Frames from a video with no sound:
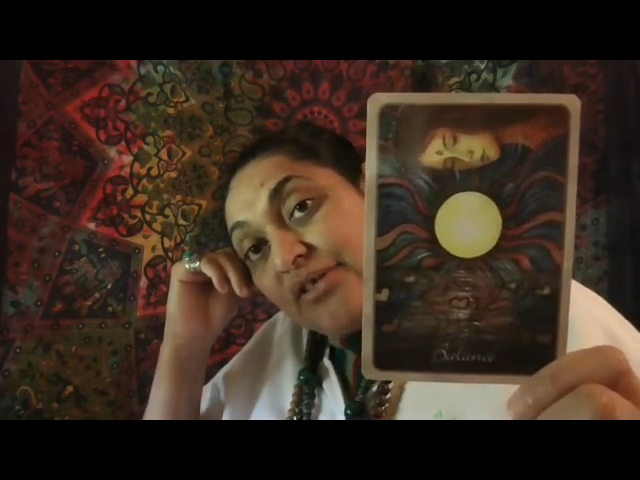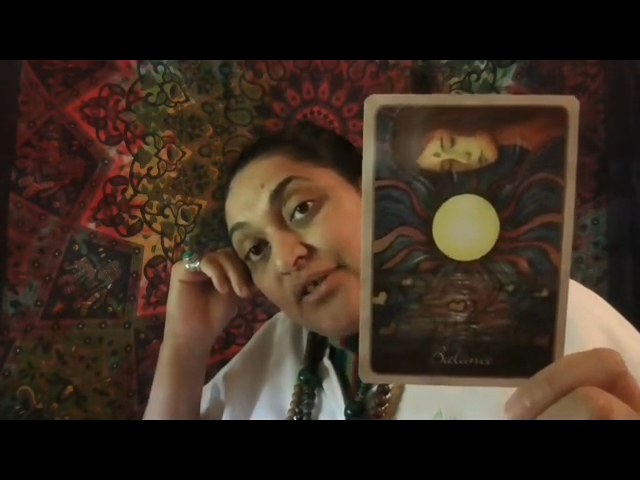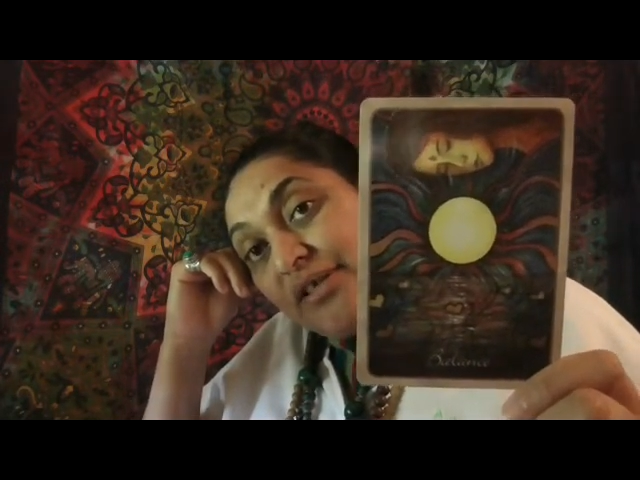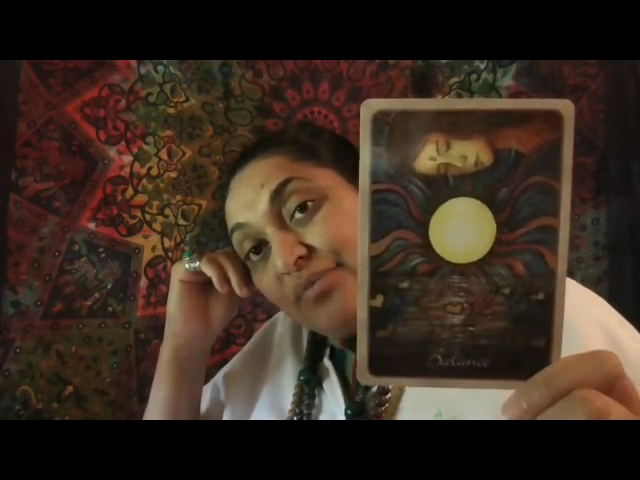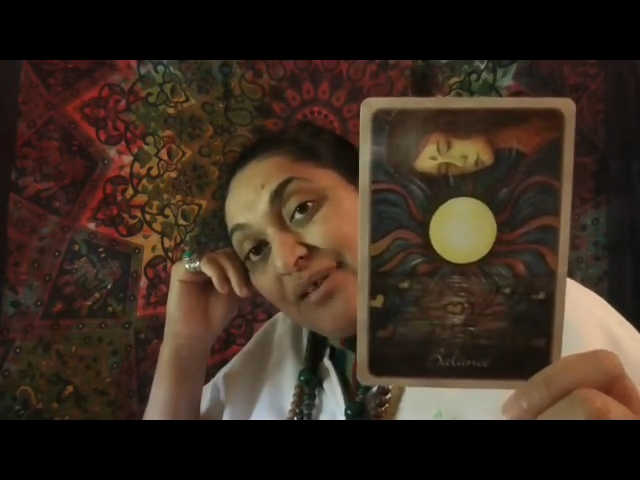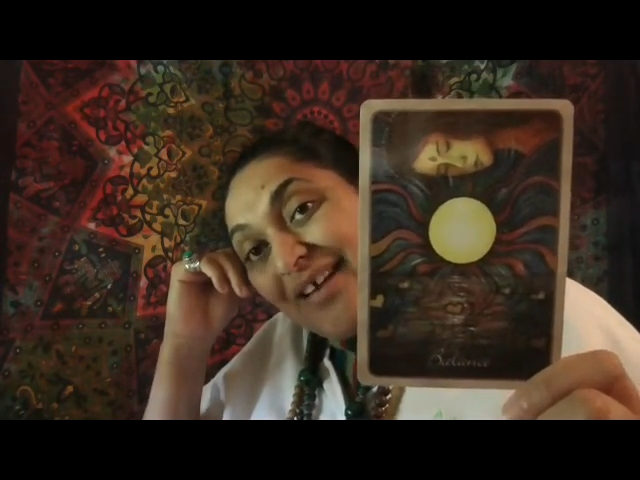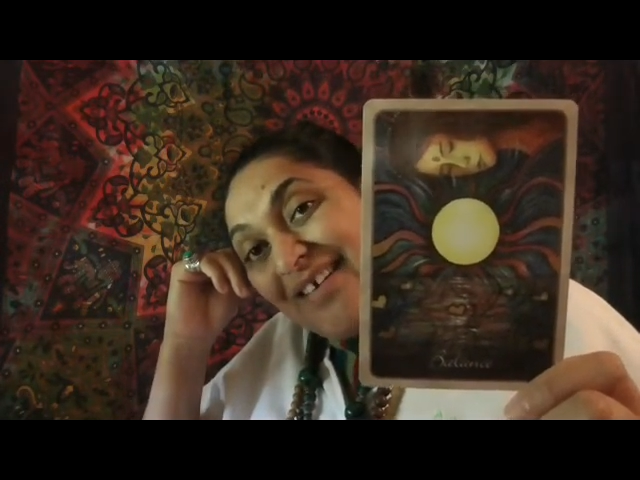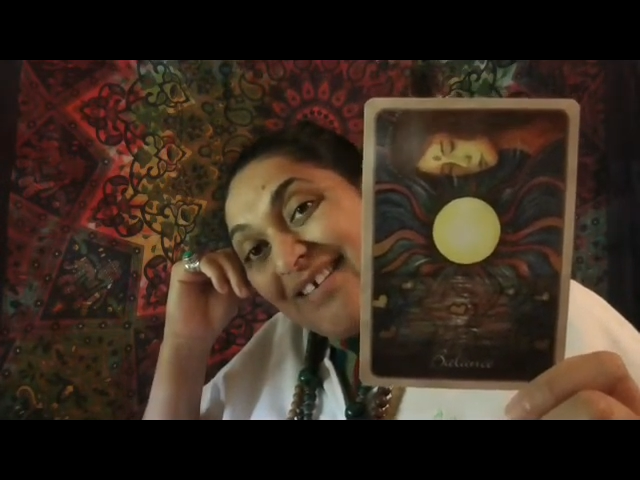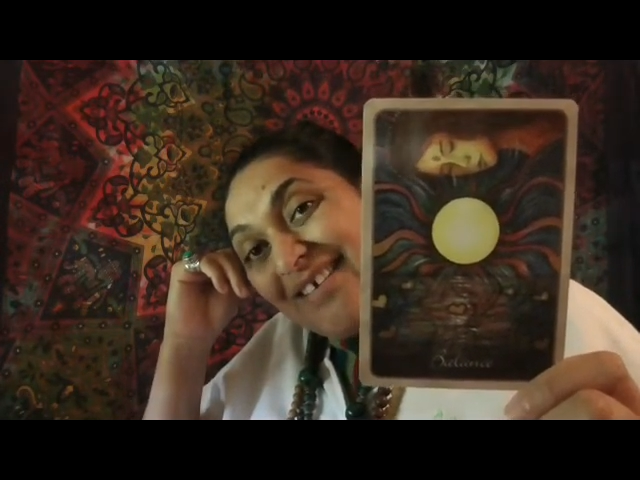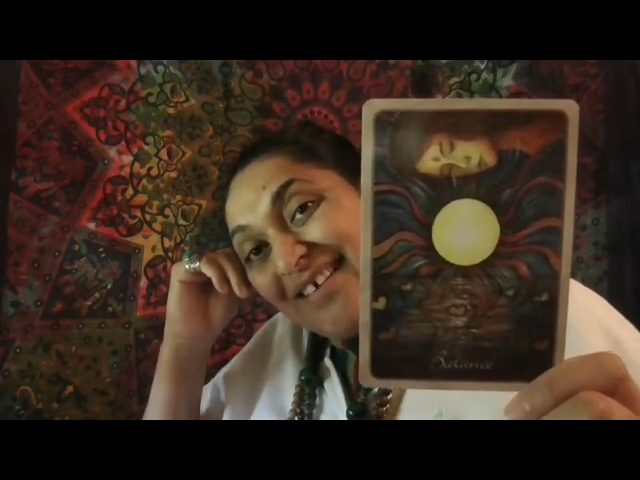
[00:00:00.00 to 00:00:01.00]
on this
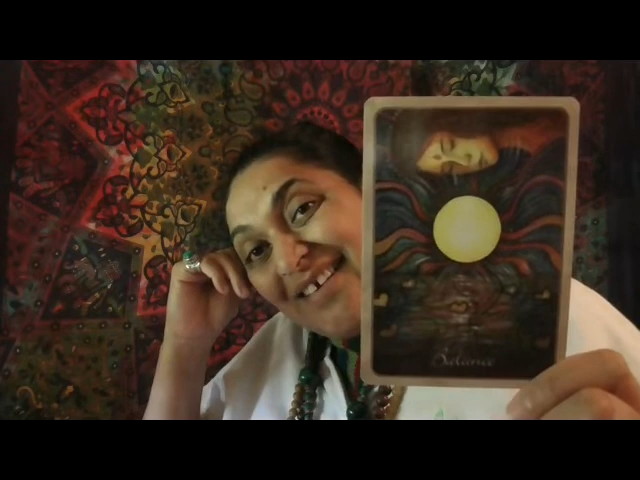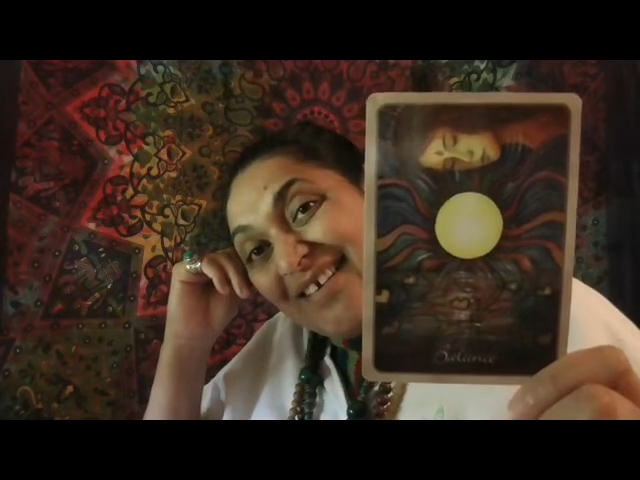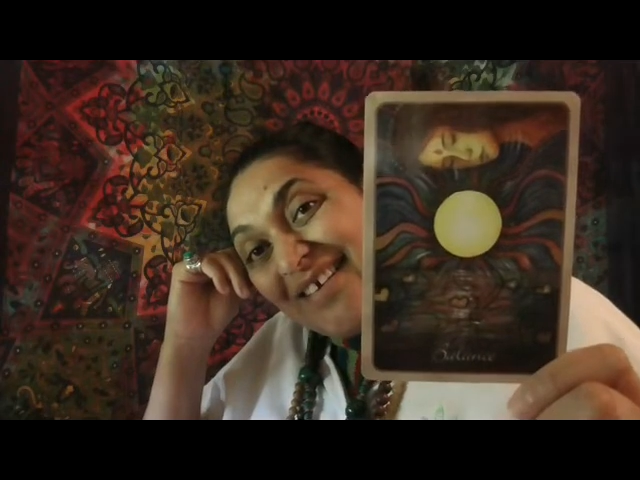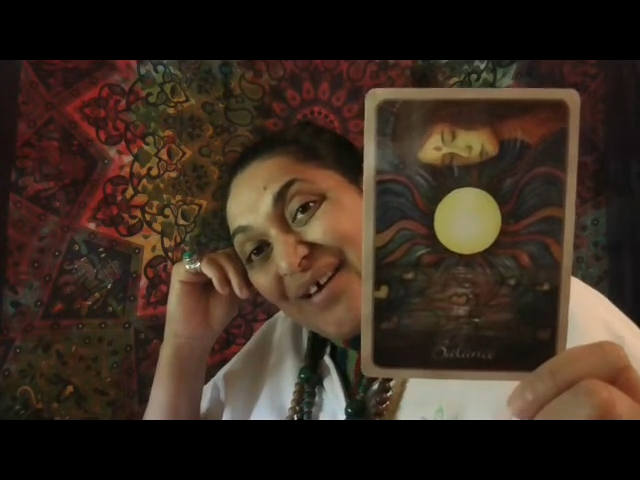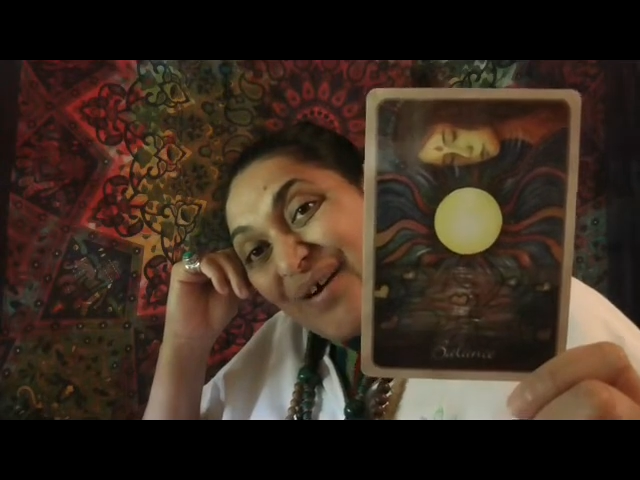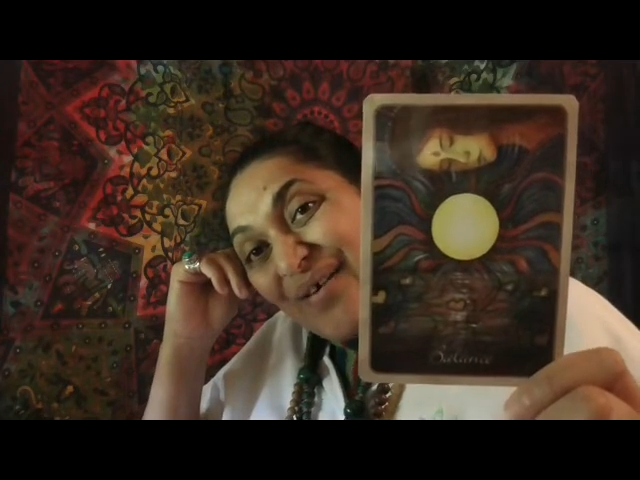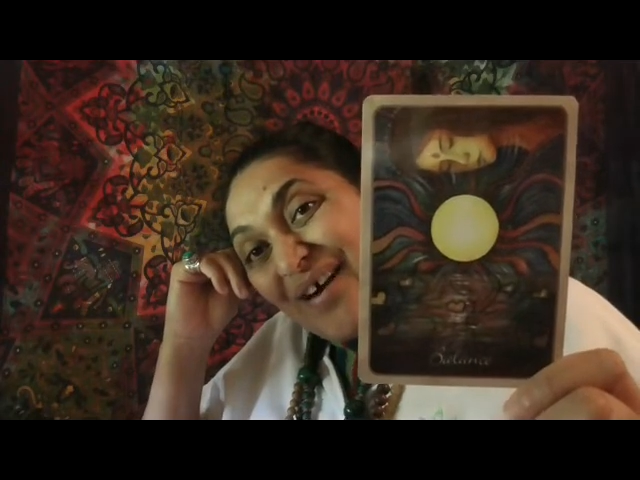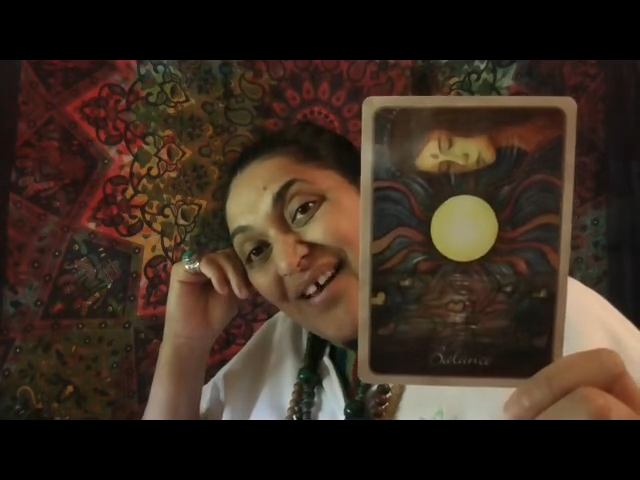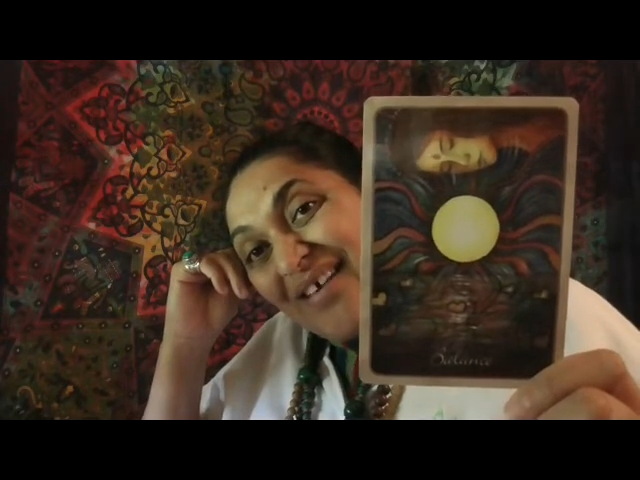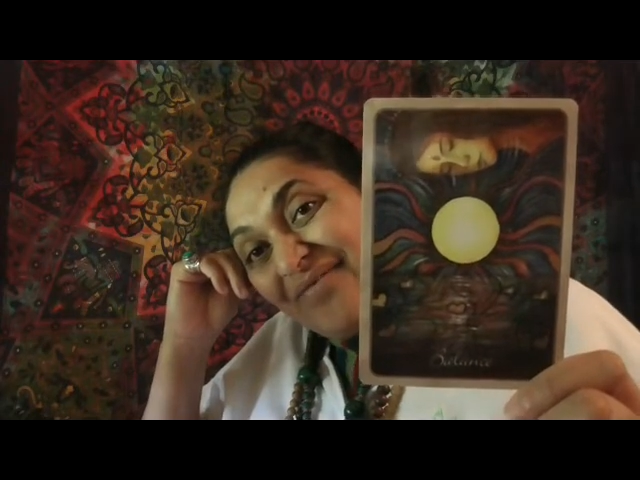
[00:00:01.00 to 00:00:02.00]
planet. All
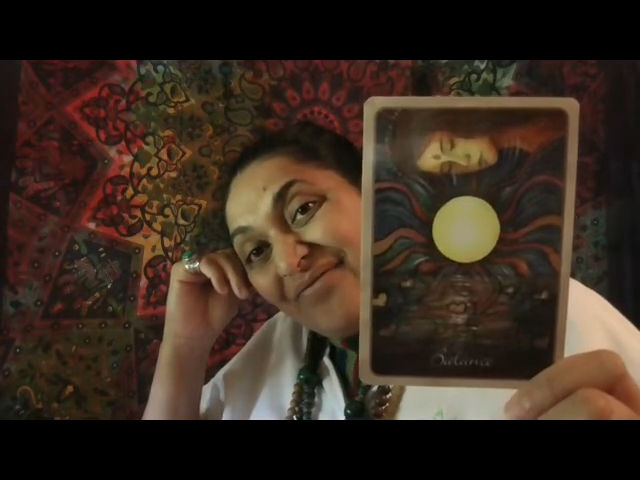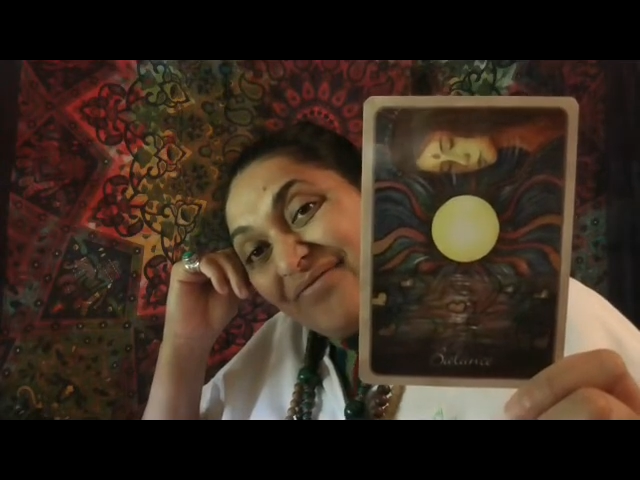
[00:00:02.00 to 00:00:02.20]
right?